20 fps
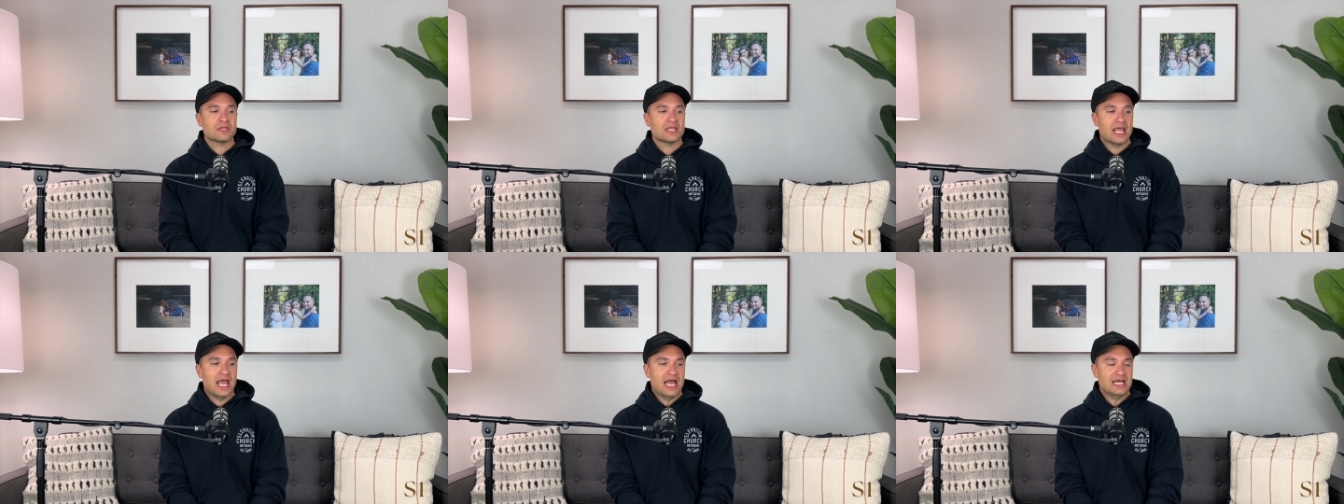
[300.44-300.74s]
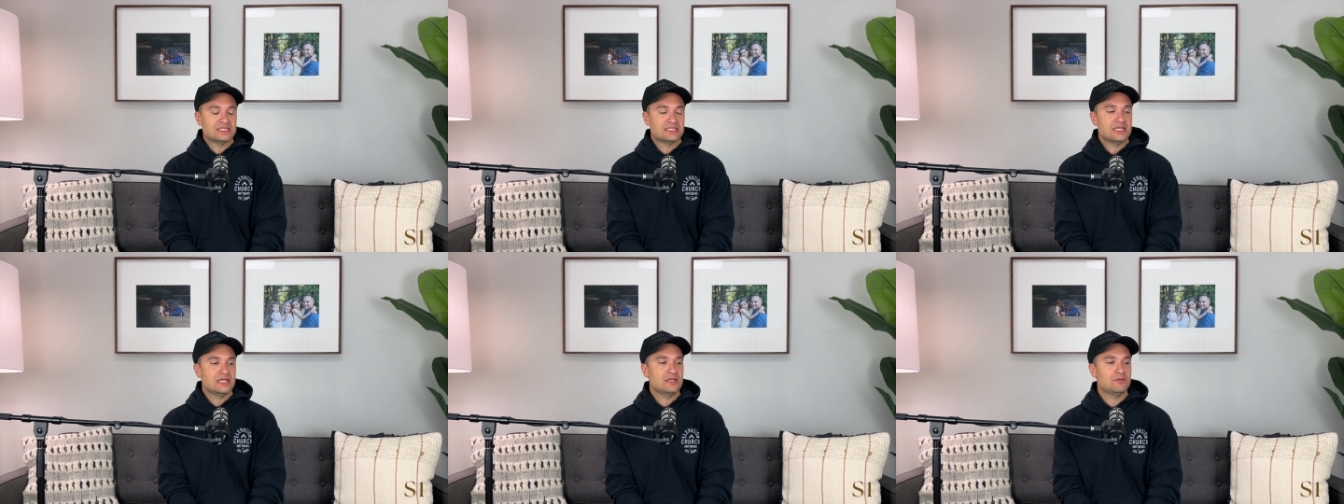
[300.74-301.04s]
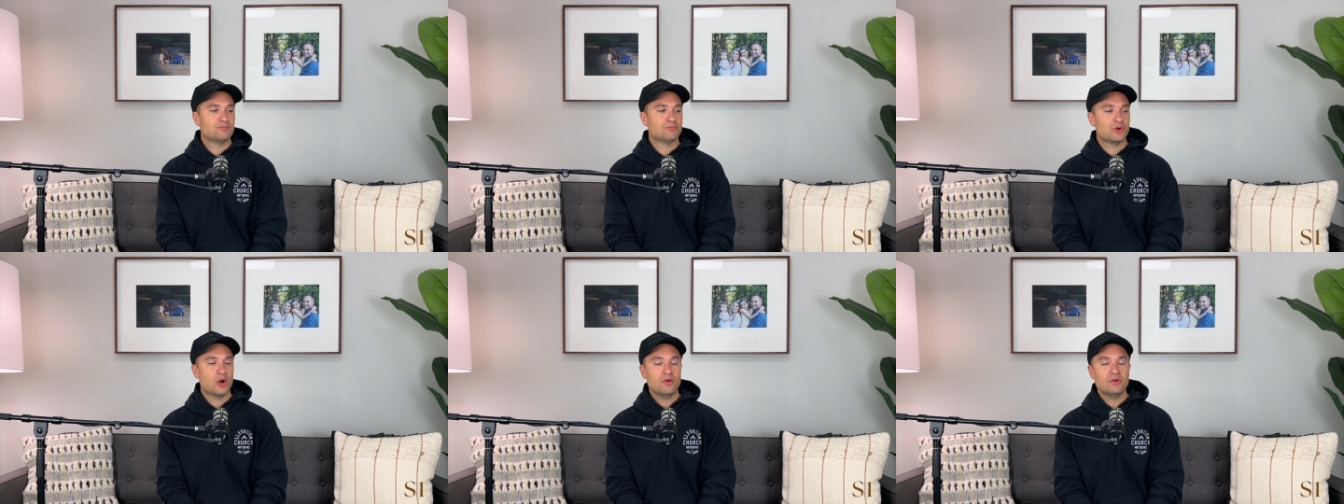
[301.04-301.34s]
as he
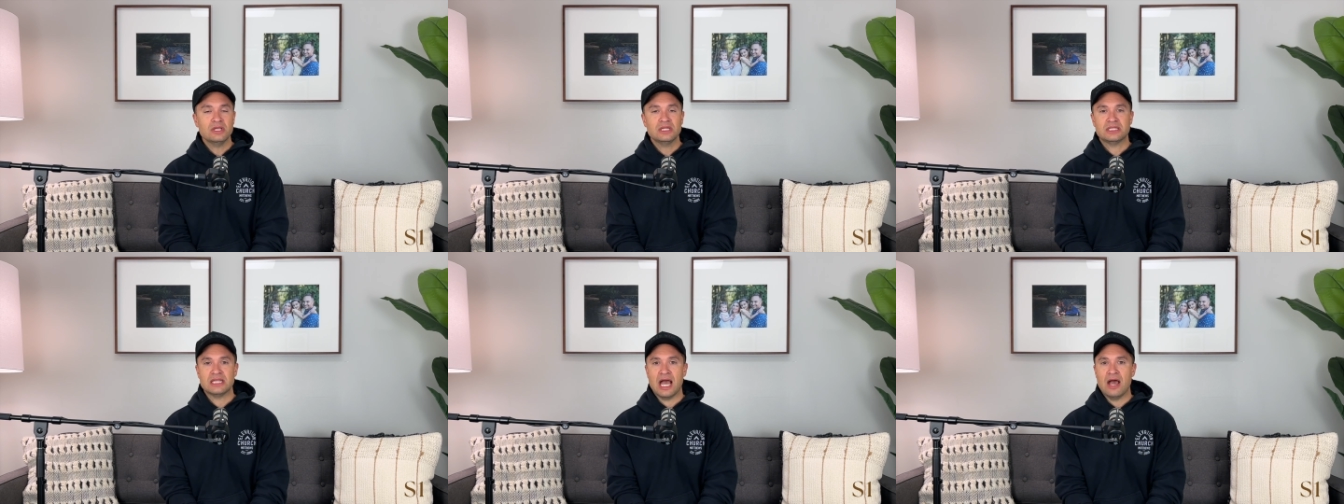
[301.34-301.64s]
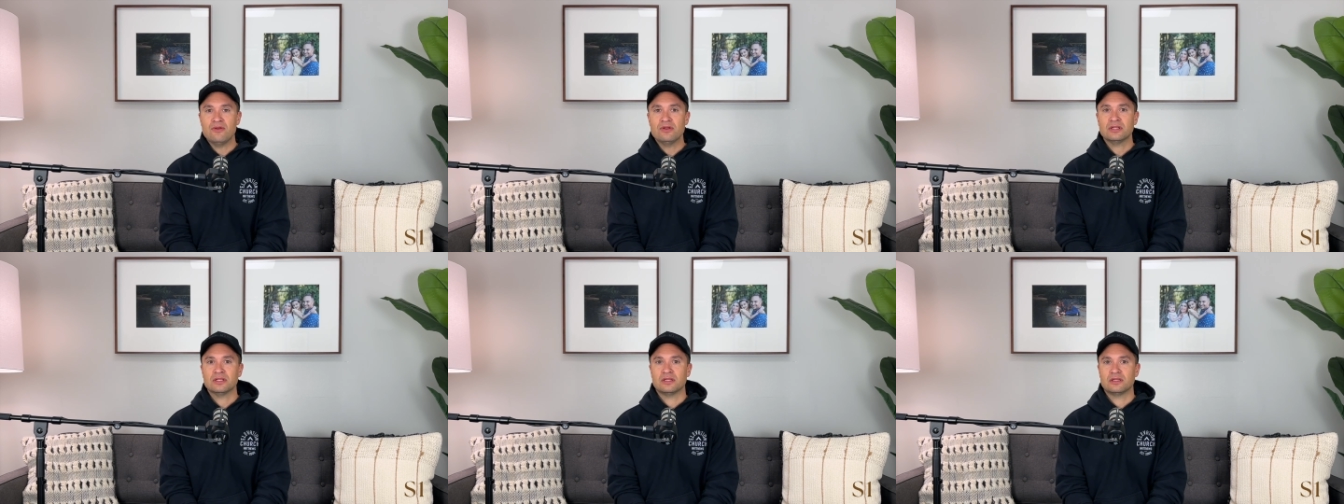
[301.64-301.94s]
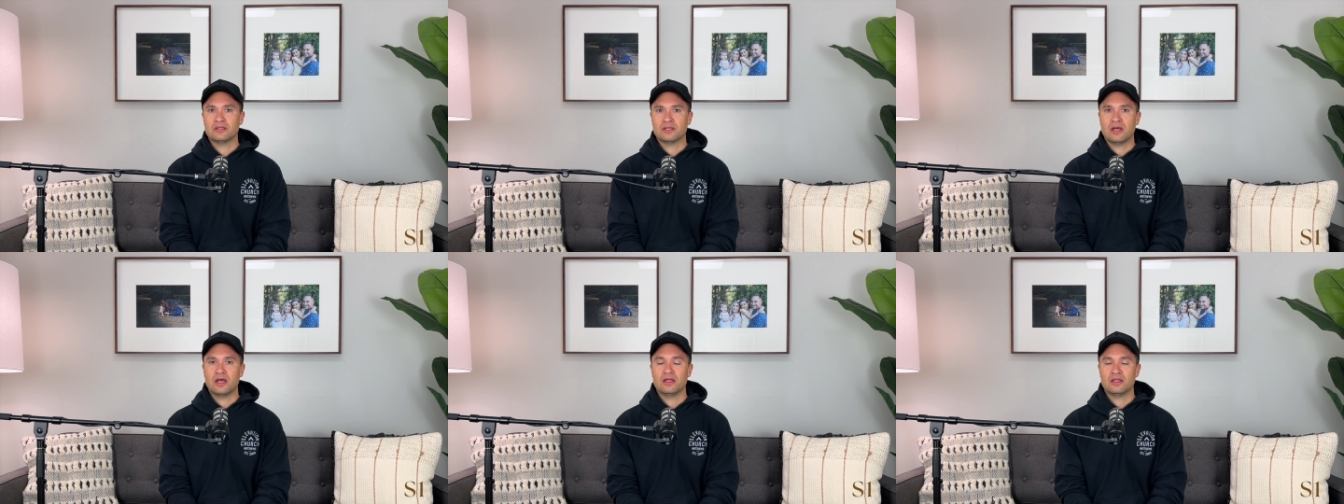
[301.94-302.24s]
broke it down
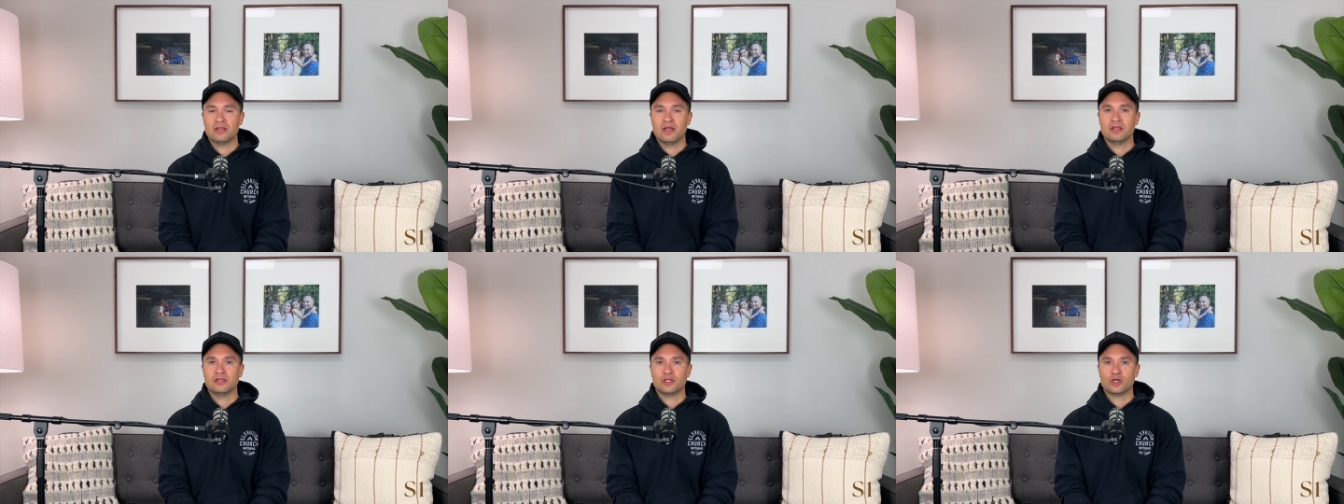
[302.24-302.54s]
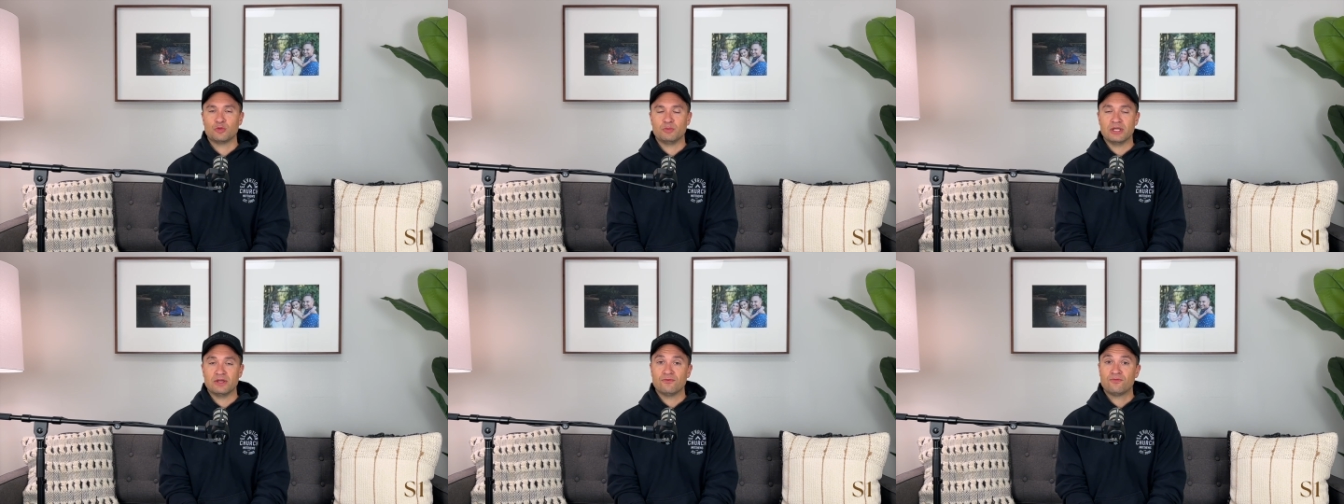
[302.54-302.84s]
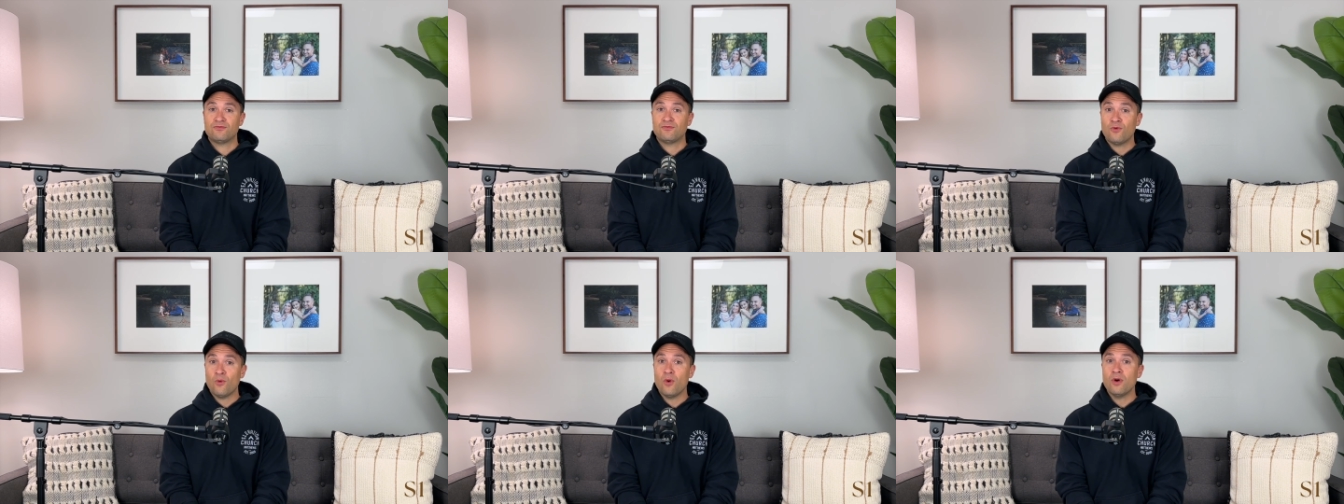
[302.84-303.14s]
a little bit,
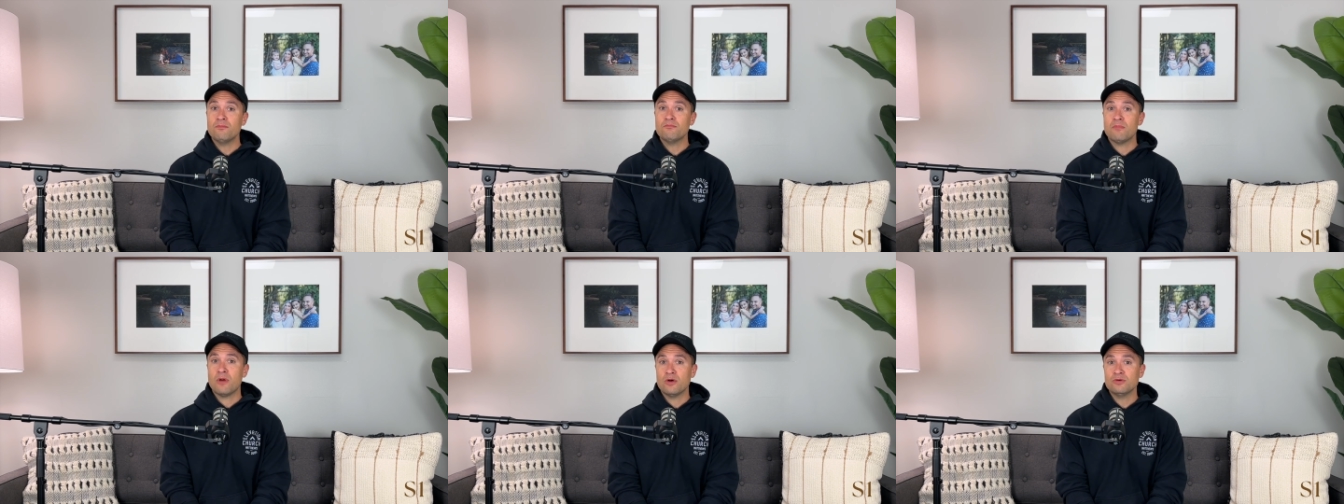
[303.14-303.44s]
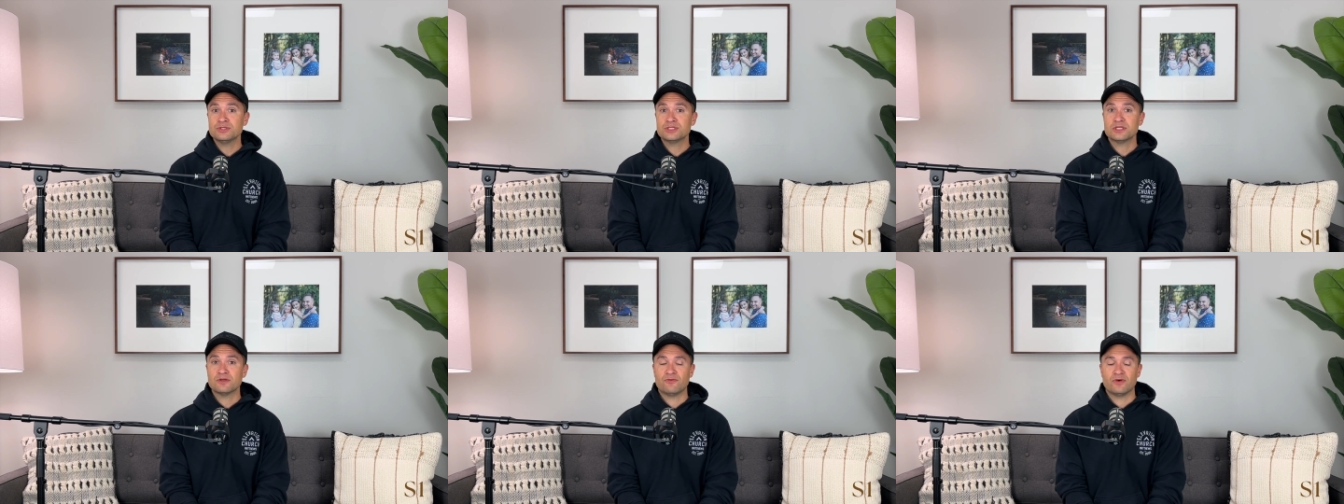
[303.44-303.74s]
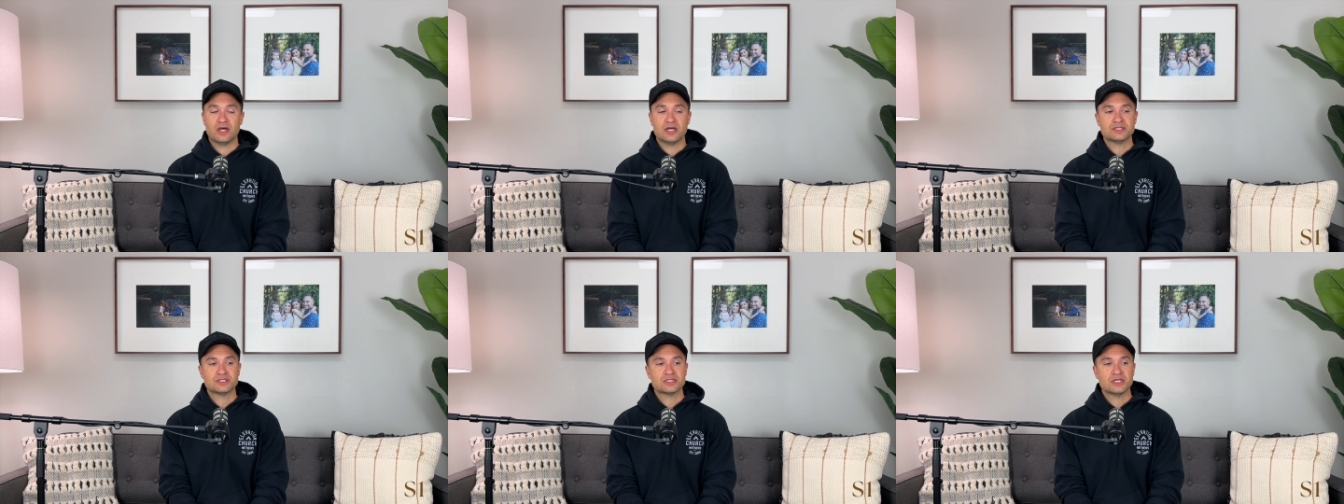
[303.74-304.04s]
for most of
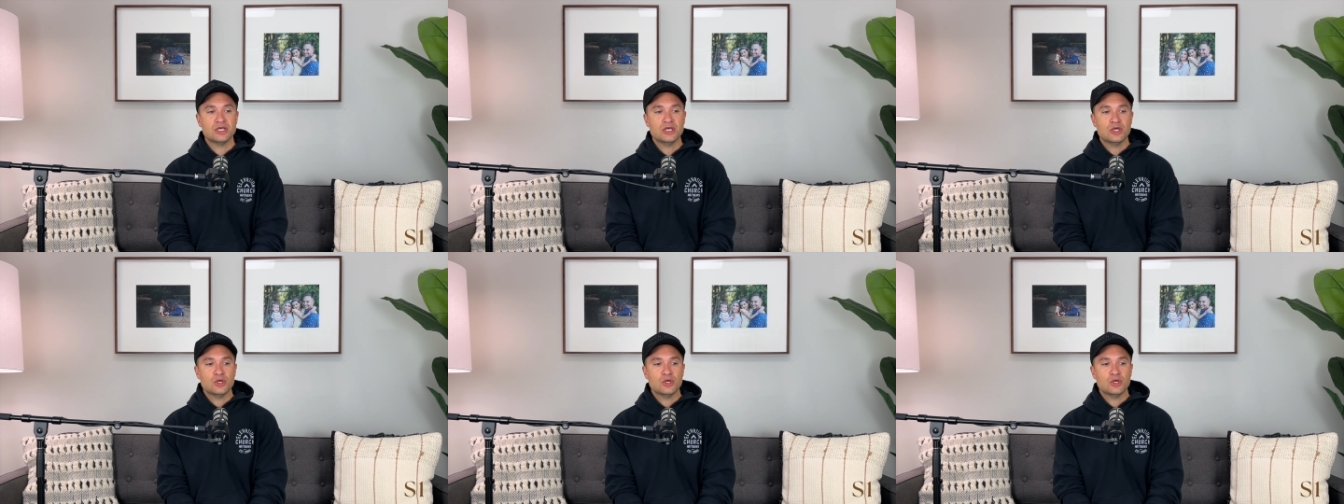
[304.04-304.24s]
us,